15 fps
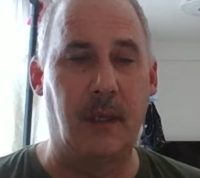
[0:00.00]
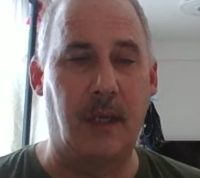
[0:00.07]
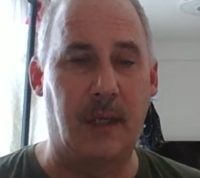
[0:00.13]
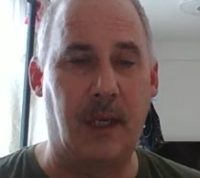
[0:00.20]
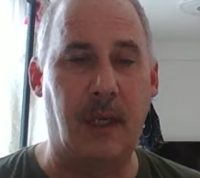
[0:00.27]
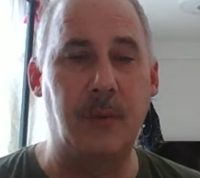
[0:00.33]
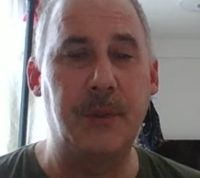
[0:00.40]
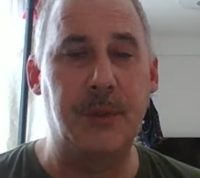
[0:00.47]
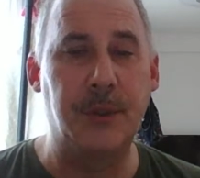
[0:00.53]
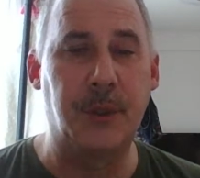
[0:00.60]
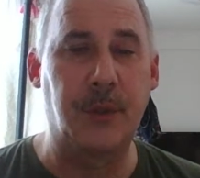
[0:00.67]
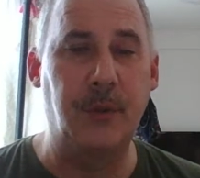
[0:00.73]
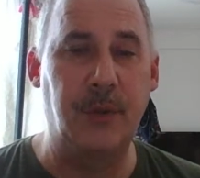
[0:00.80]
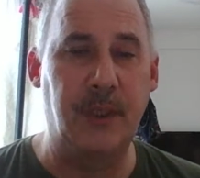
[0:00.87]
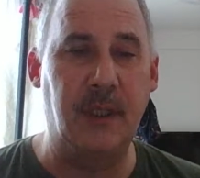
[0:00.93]
and I was
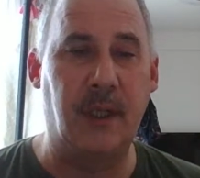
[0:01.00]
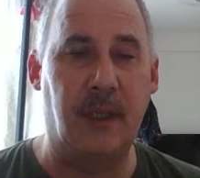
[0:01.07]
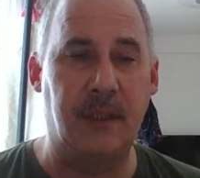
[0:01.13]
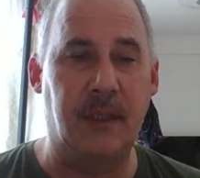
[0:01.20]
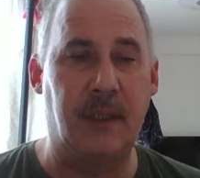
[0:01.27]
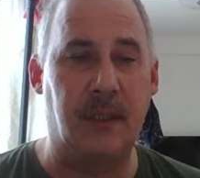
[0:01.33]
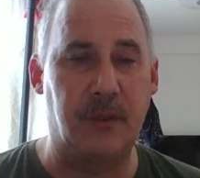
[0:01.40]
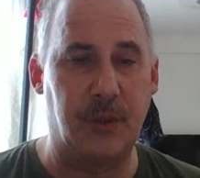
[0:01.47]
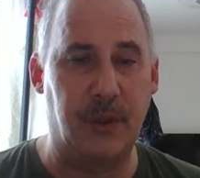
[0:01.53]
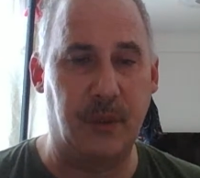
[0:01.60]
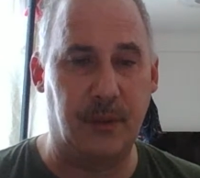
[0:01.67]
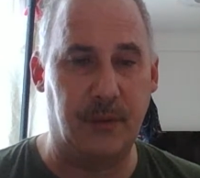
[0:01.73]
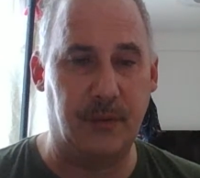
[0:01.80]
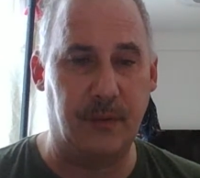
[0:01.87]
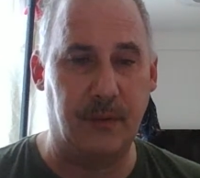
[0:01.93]
intruding on their
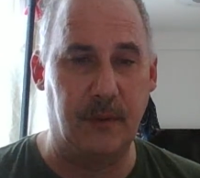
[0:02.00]
turf.